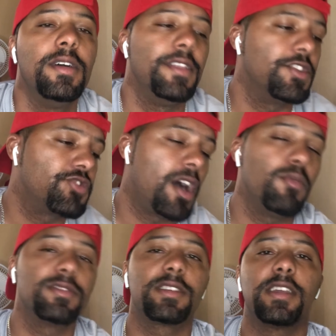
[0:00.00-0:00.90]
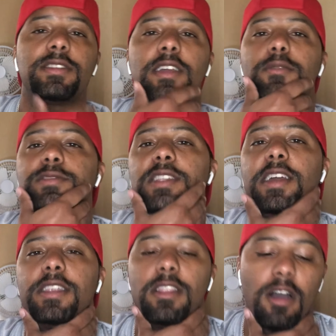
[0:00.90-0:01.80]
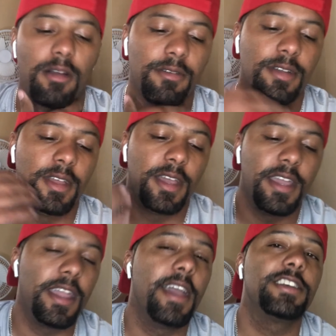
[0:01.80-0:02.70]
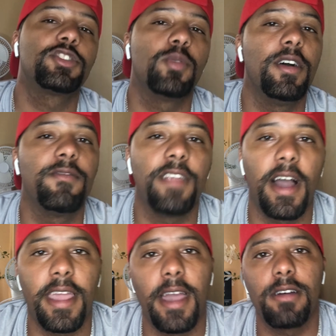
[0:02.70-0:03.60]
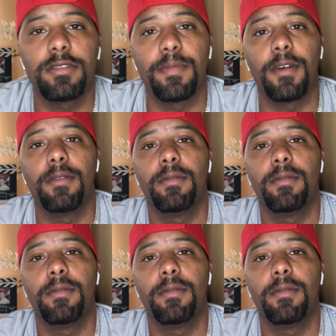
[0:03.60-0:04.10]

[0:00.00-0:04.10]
That draw was against Eris Lara. He has 12 knockouts, bro.